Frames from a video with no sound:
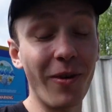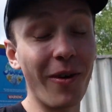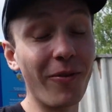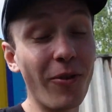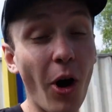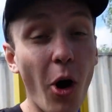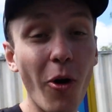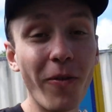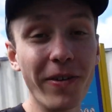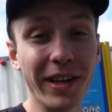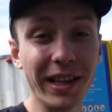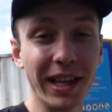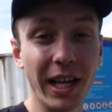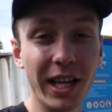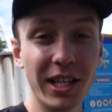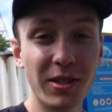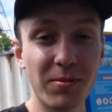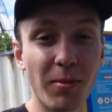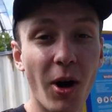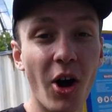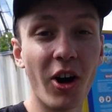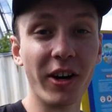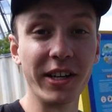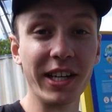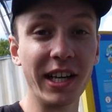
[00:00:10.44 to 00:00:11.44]
revolving these
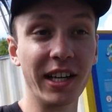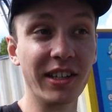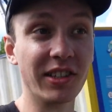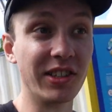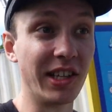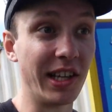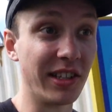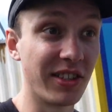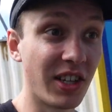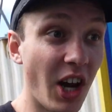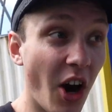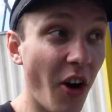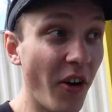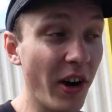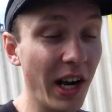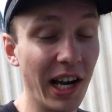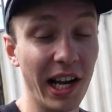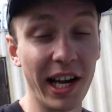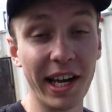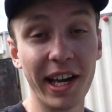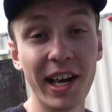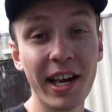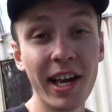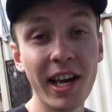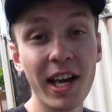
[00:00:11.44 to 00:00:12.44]
markings is
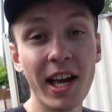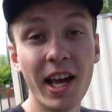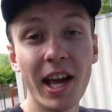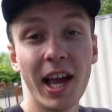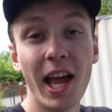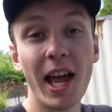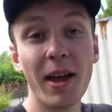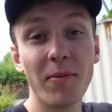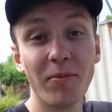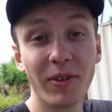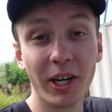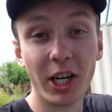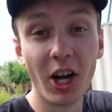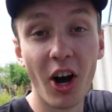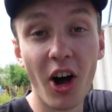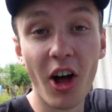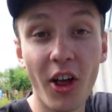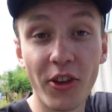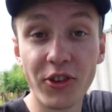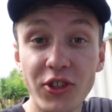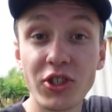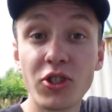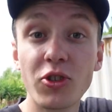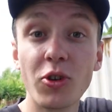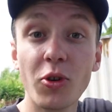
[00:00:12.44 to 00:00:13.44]
currently in
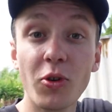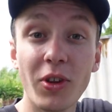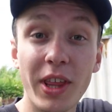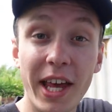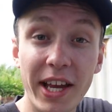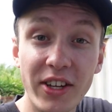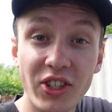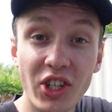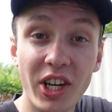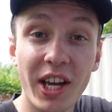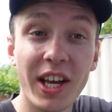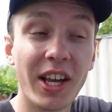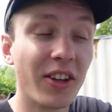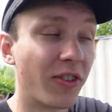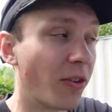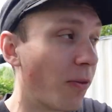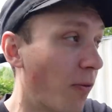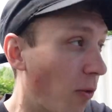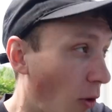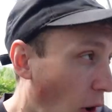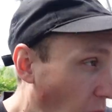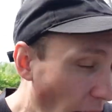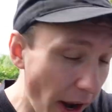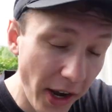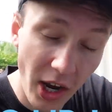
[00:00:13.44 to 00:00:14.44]
regards to this year's
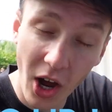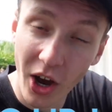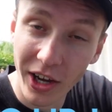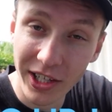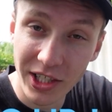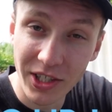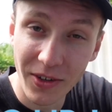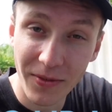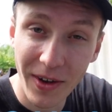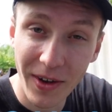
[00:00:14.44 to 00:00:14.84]
Fright Nights